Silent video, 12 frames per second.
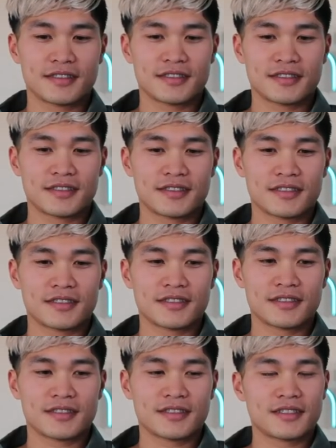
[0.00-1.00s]

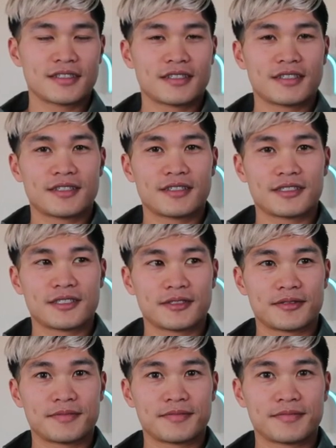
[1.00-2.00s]

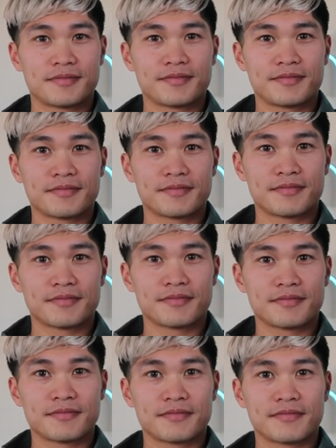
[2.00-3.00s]

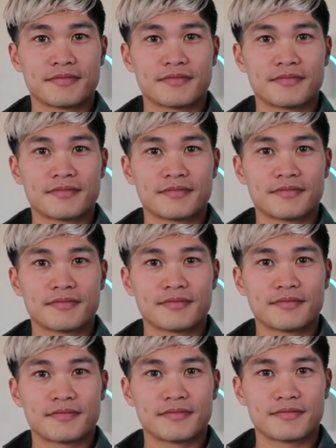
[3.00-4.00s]

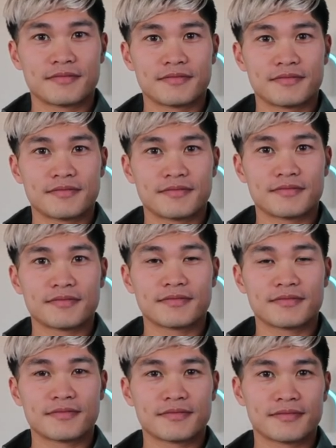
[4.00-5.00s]

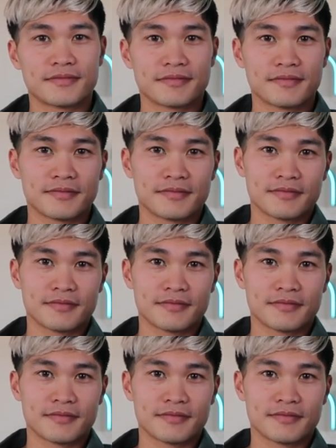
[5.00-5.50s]
(not speaking)